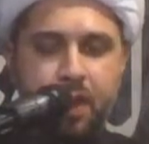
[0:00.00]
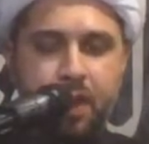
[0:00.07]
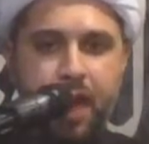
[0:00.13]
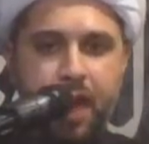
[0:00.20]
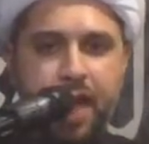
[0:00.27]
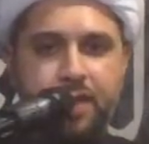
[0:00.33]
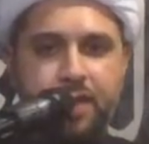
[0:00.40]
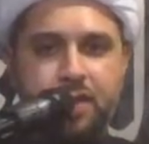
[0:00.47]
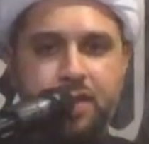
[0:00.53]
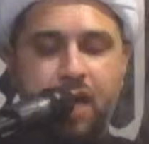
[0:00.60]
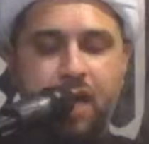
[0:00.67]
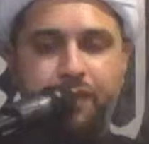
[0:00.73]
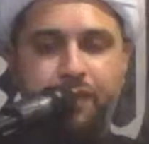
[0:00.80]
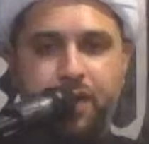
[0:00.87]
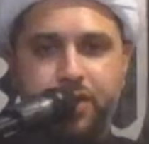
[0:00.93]
at
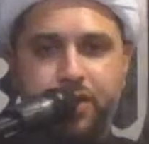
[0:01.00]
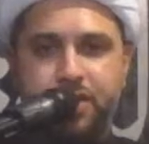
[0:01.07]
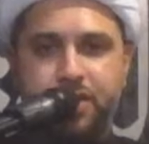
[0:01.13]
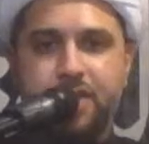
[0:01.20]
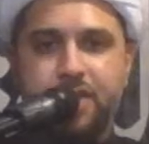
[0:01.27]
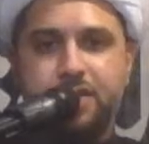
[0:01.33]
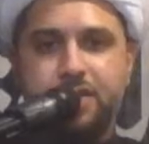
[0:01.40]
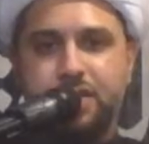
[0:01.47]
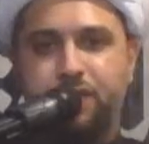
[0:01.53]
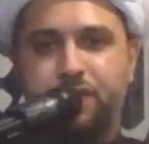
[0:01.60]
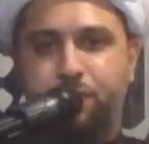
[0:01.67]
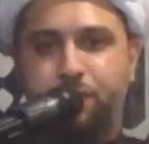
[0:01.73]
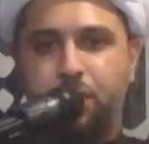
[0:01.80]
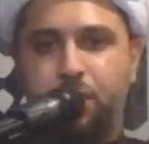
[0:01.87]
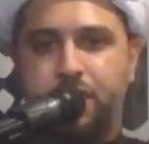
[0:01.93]
a very
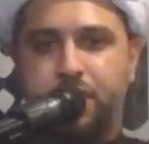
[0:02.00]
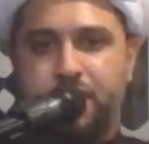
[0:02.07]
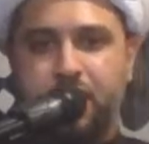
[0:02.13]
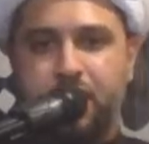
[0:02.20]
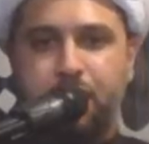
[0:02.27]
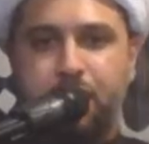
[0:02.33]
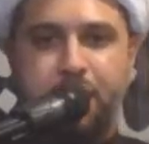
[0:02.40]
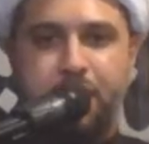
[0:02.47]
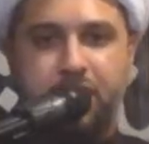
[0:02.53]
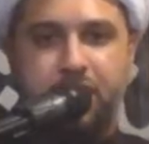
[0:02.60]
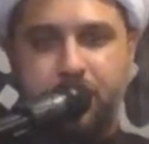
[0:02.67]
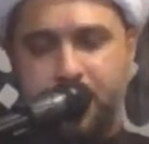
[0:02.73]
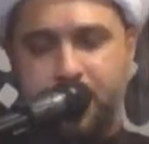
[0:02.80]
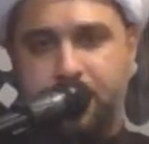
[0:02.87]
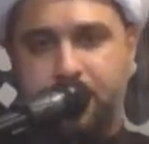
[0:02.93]
sensitive political
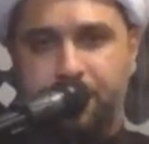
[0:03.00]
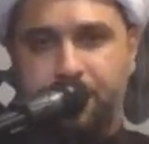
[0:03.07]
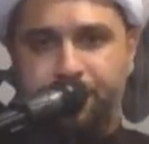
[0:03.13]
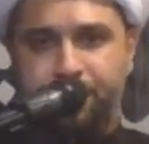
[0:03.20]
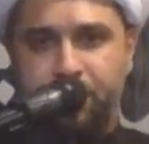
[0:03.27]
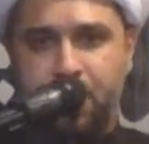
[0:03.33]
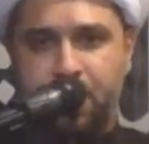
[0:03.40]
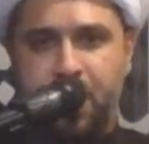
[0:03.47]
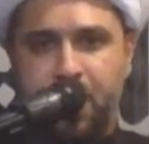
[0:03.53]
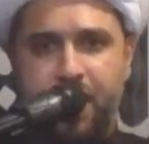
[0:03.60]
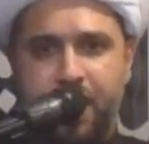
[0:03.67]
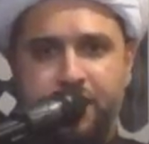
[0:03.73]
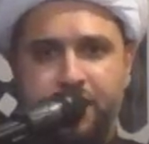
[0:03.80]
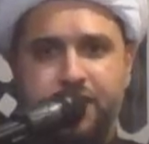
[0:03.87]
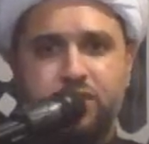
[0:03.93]
period.
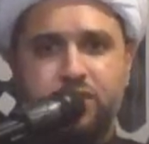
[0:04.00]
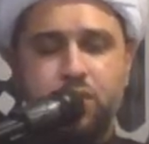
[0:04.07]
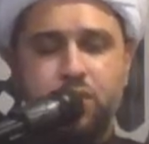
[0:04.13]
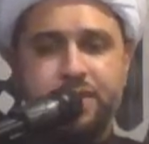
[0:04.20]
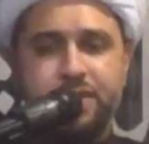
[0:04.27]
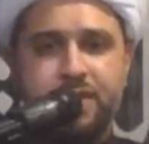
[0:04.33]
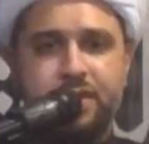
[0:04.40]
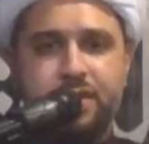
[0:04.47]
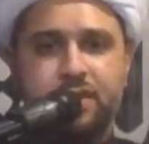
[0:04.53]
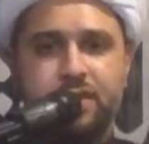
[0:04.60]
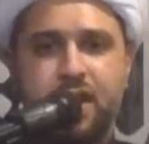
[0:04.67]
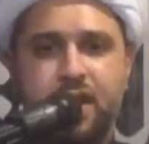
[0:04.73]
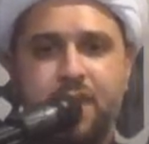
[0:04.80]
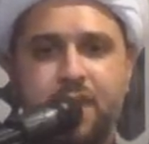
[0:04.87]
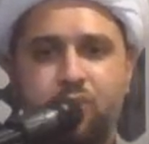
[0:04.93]
And this was at a
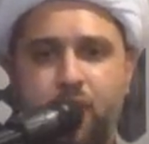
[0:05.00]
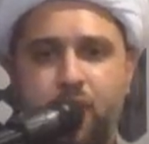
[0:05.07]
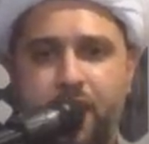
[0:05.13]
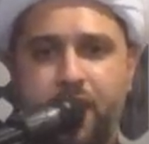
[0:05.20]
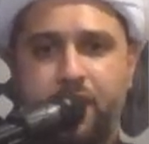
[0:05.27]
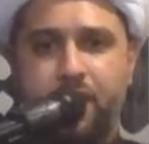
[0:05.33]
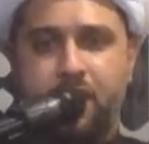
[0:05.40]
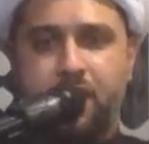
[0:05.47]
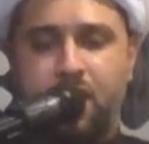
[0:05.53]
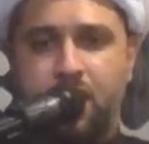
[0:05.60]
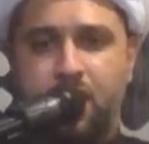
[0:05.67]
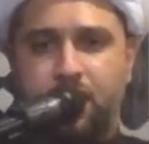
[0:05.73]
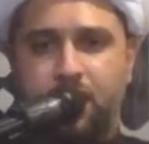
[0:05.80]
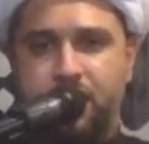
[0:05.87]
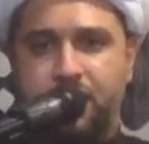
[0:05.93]
time where
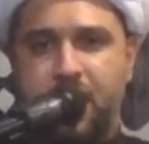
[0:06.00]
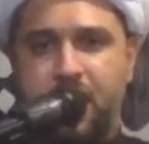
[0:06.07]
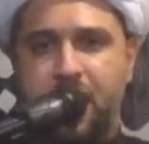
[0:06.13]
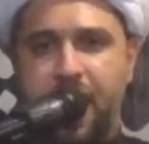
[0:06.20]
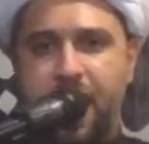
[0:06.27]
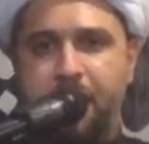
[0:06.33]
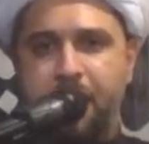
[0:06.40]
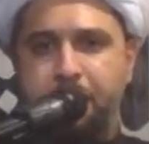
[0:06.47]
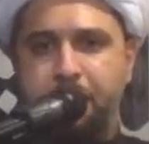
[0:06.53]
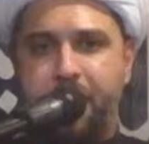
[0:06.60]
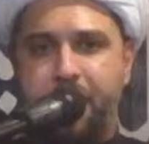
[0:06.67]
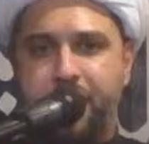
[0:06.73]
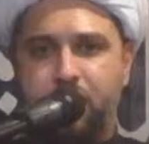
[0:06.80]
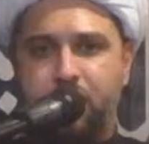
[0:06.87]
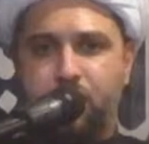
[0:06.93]
the
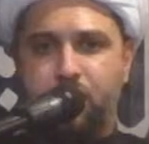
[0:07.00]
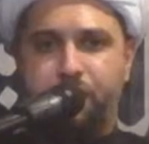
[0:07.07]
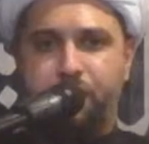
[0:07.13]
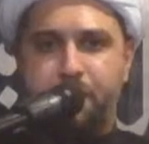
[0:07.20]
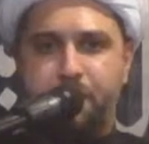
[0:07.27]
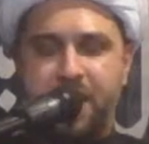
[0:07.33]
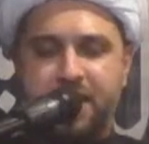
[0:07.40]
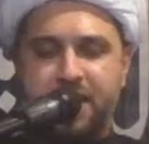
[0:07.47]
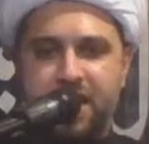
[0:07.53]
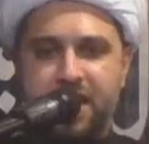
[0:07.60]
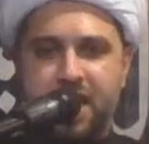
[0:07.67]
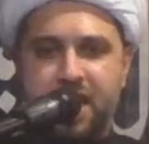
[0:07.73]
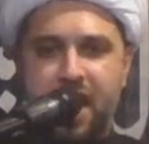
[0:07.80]
empire of Bani